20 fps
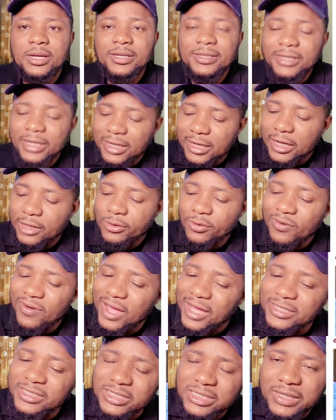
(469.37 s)
They
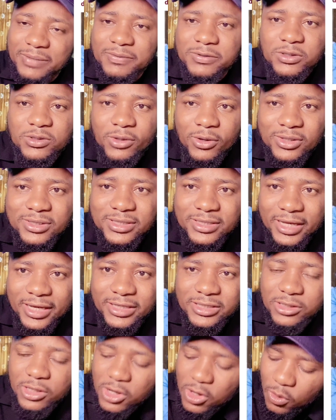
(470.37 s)
cannot achieve
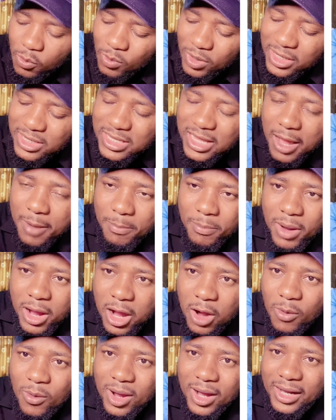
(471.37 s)
success when that
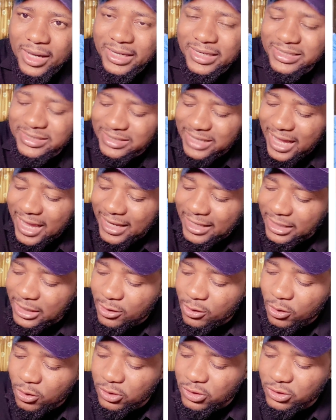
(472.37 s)
power is
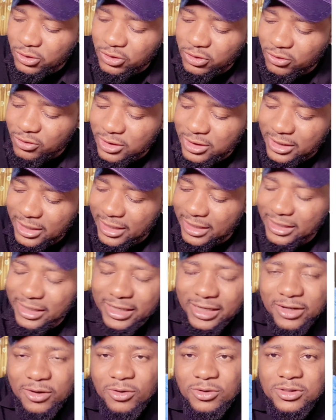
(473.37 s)
highly concentrated
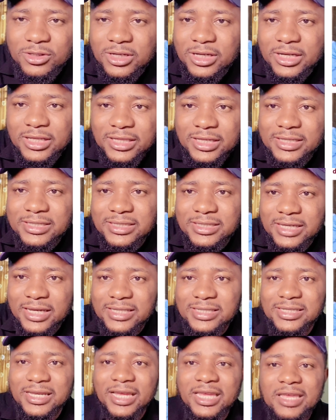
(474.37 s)
on the
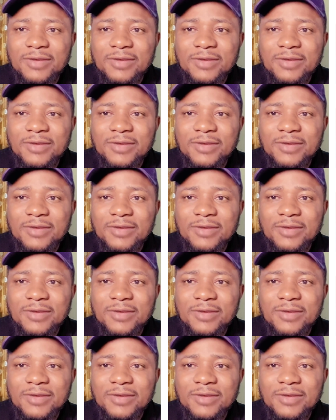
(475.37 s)
center.